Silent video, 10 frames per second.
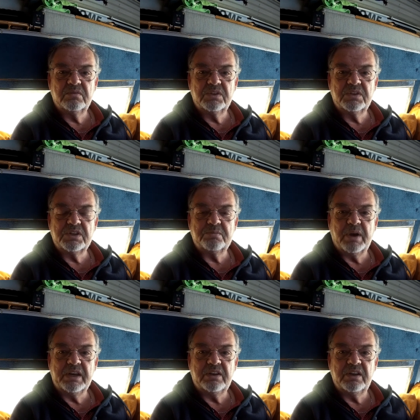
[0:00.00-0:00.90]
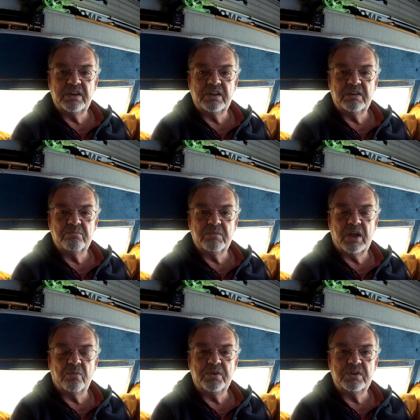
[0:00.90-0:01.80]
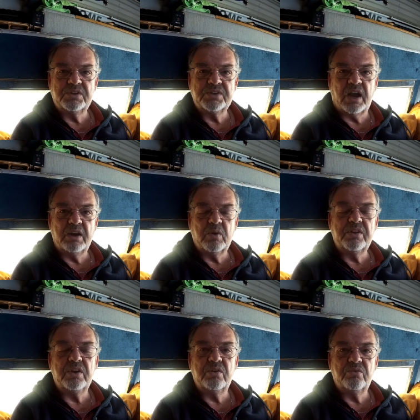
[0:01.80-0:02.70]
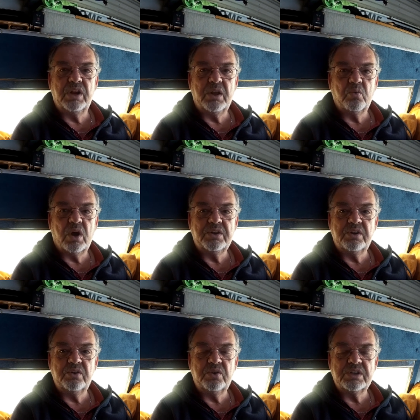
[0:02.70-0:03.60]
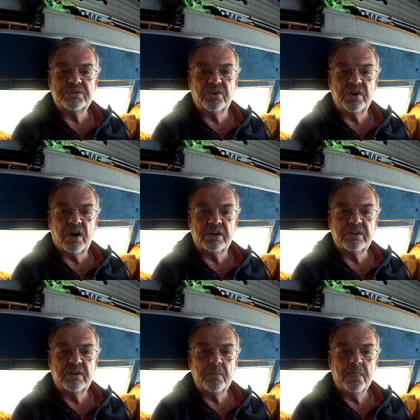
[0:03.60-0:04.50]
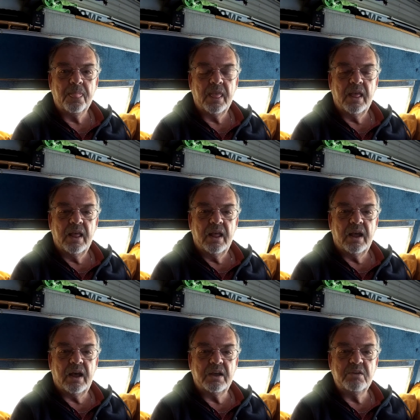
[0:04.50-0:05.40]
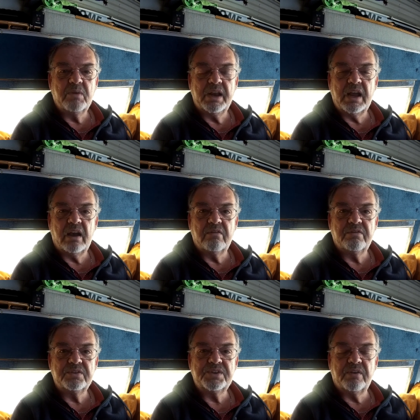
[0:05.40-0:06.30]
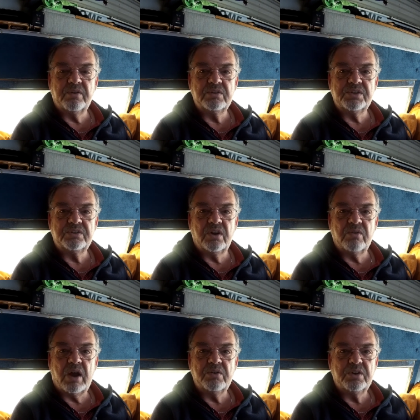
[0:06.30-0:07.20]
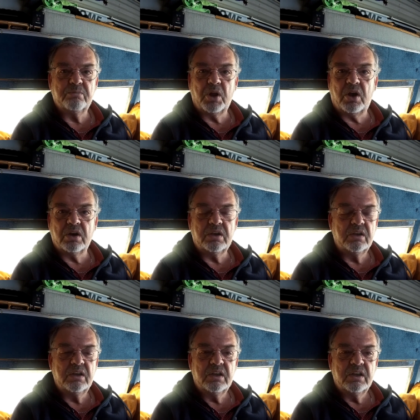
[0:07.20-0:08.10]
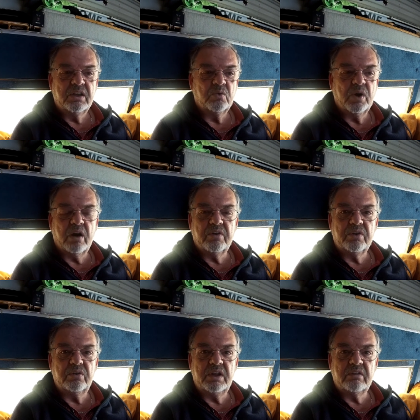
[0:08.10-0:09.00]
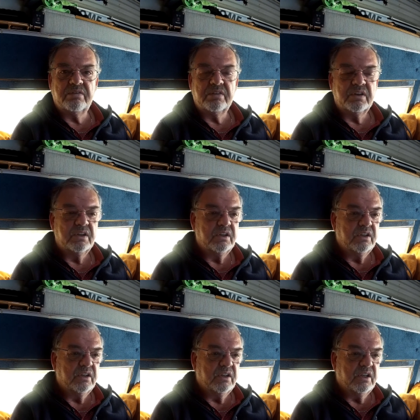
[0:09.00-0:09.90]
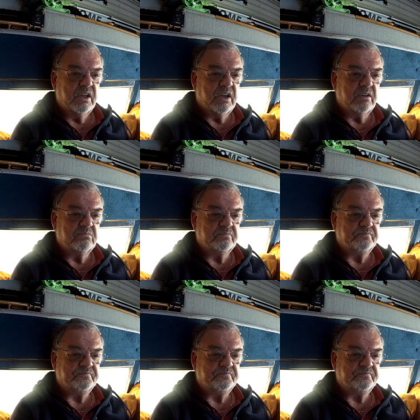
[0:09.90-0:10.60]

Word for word: this might help you decide whether you really want to do this or not. Uh, you might have several just around your block, wherever you live. Um,